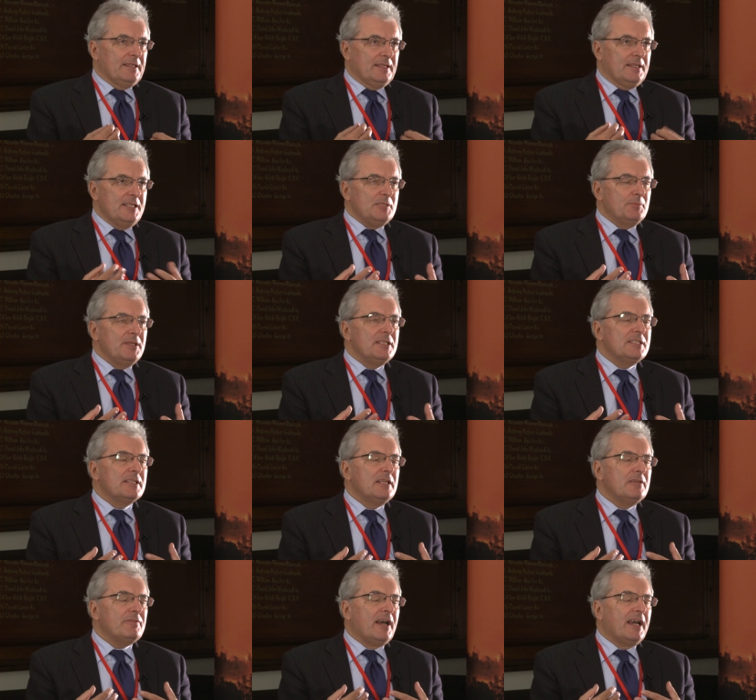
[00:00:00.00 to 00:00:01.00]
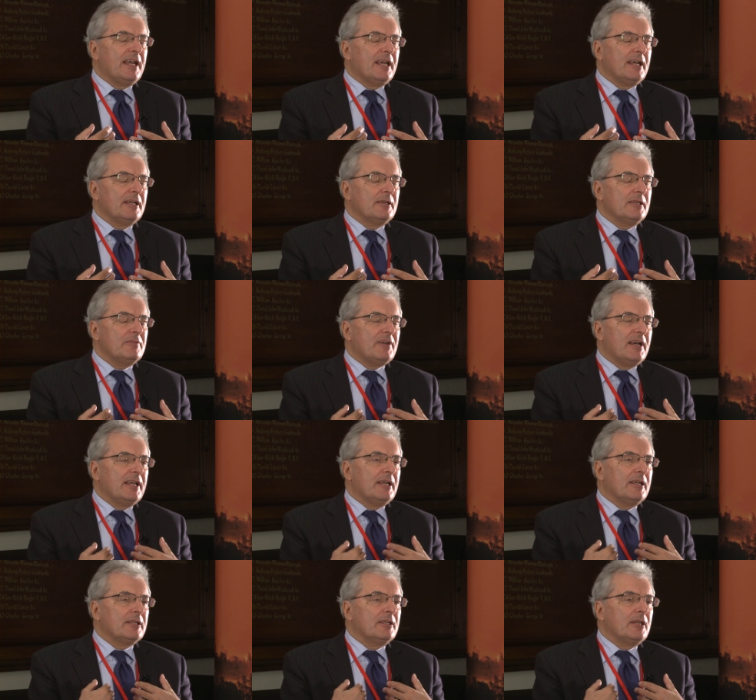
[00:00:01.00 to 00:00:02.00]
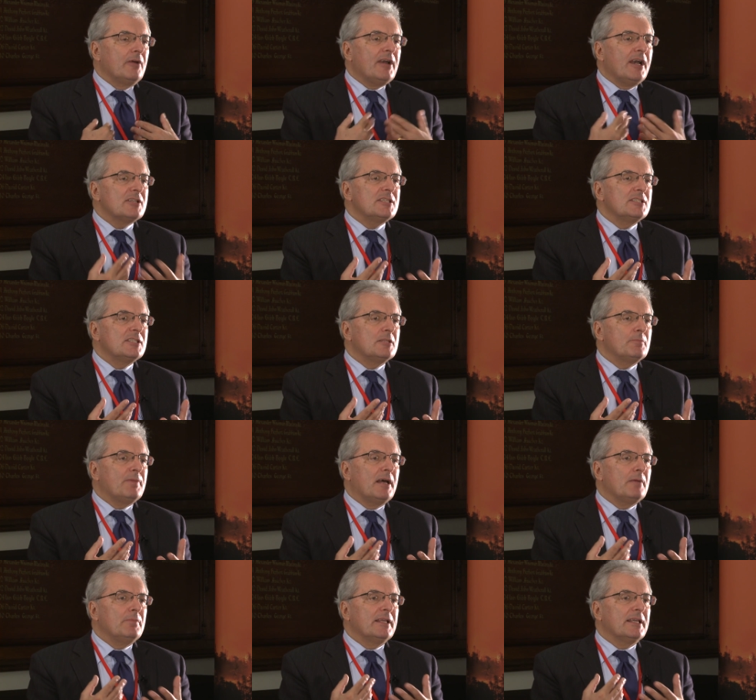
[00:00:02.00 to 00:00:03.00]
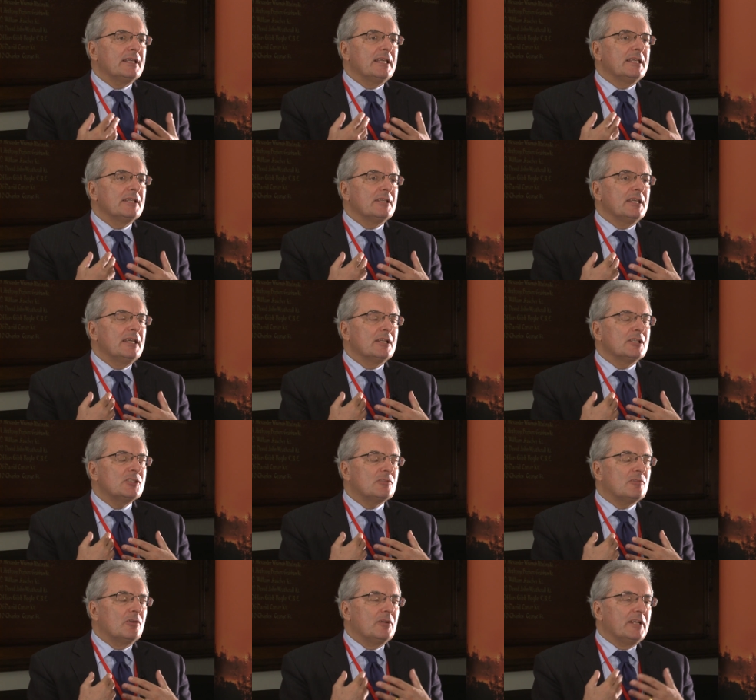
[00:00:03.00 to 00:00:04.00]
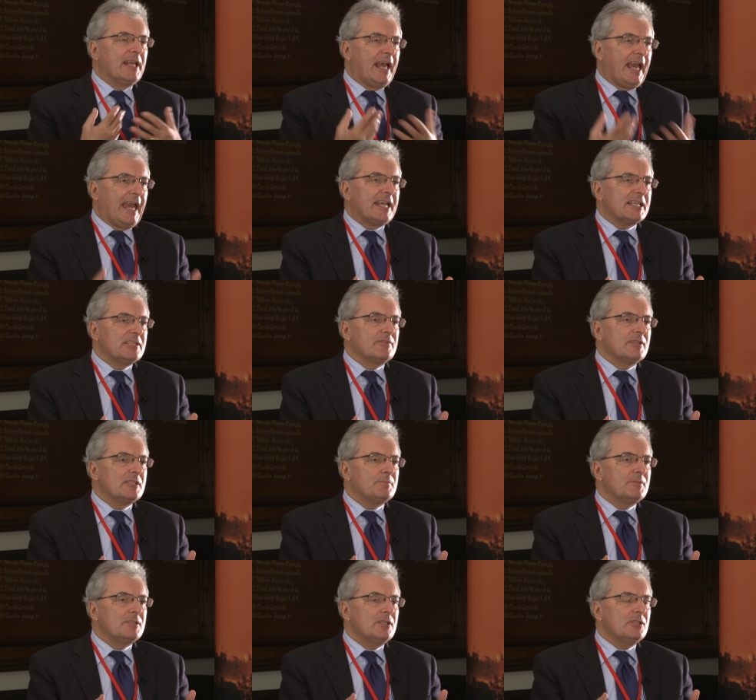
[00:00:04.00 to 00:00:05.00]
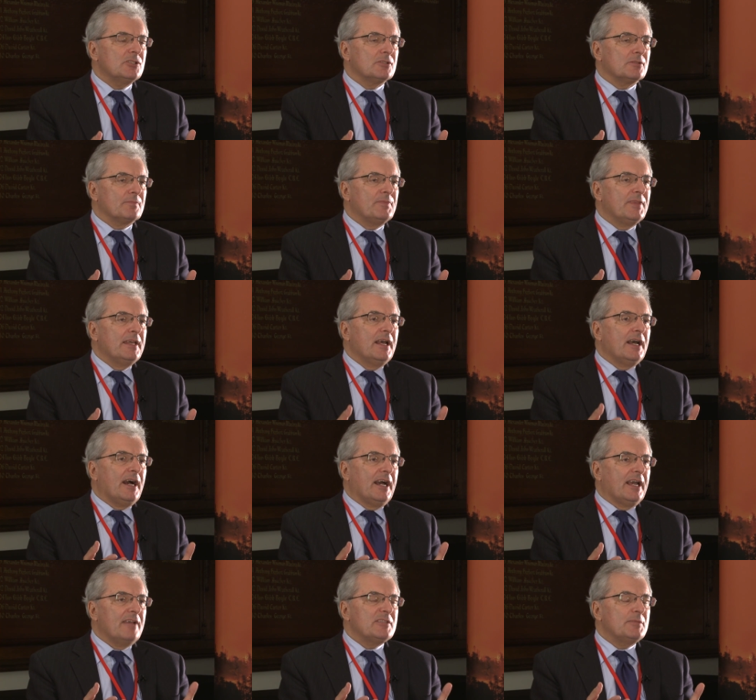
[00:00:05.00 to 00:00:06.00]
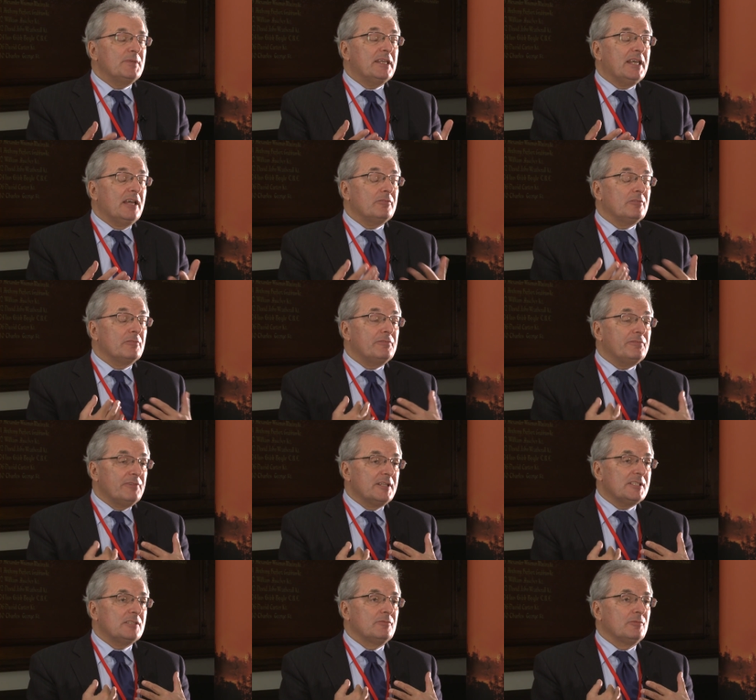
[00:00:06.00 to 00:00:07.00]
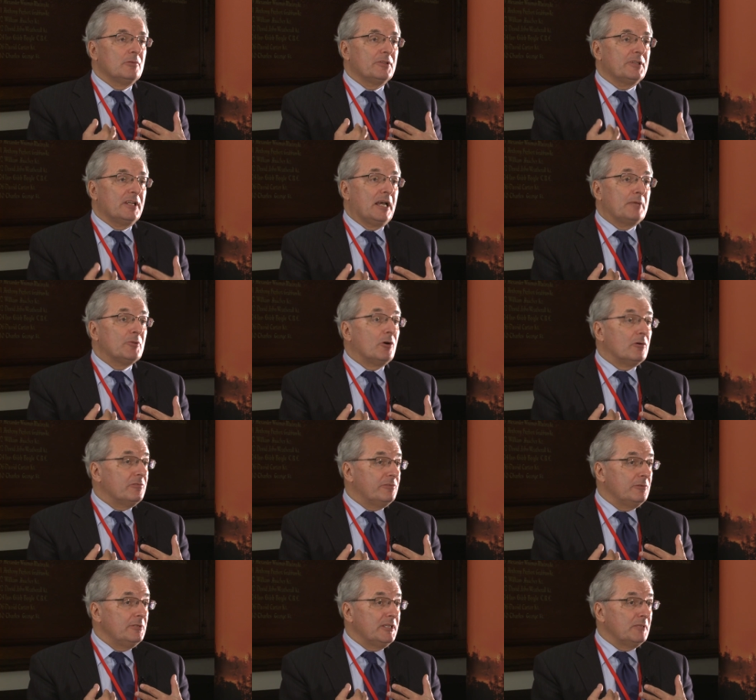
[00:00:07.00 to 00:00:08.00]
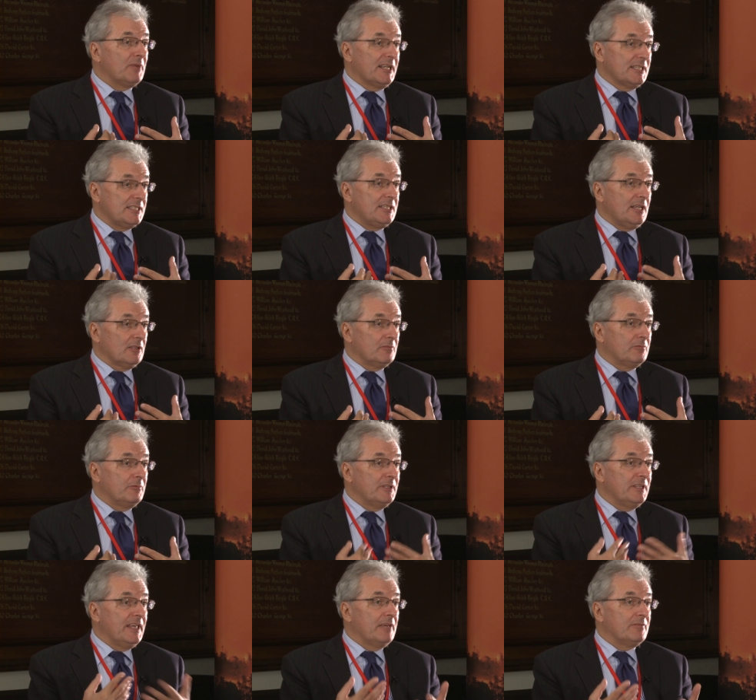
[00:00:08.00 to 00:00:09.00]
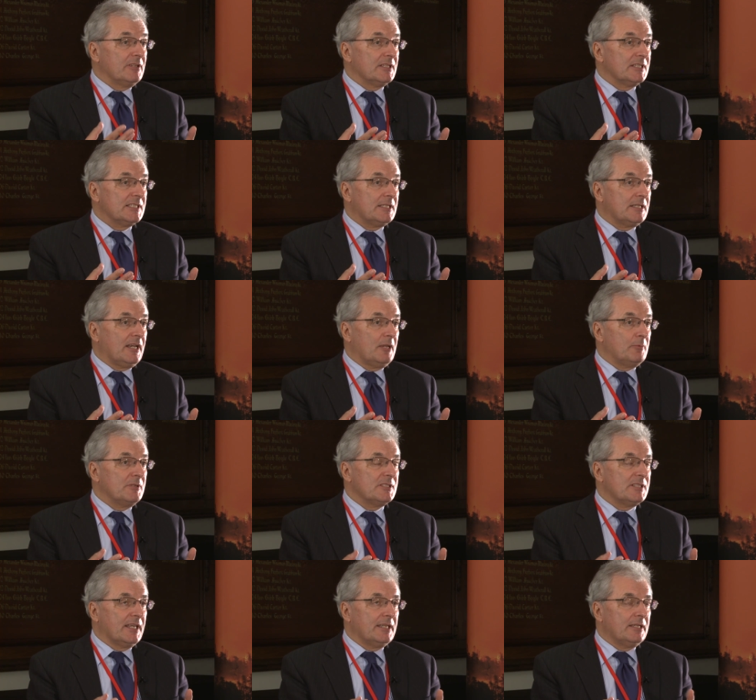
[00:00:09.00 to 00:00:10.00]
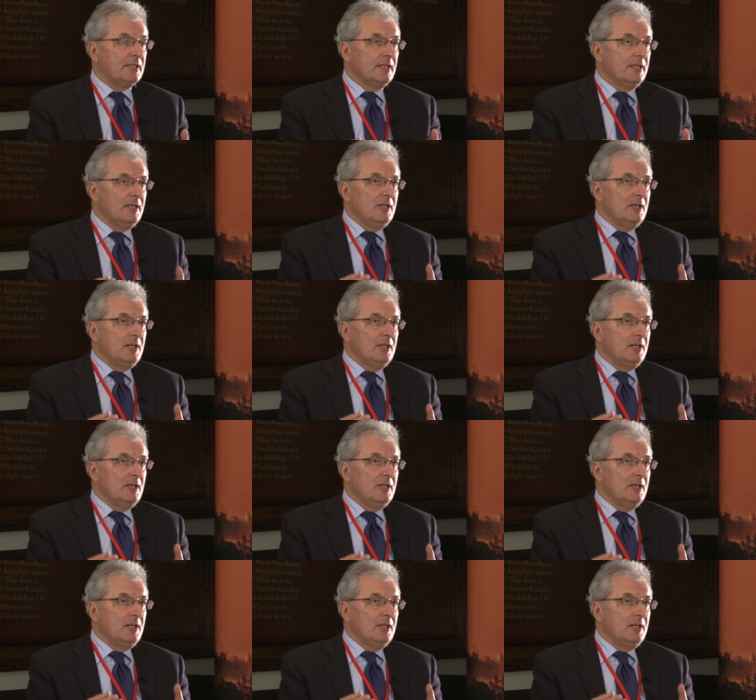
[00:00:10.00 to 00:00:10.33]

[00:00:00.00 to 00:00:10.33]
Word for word: This means that if I, uh, if I go out into the public in a, in a strongly activist position, I have to be careful, first of all, that I'm not fooling myself with the evidence that I present,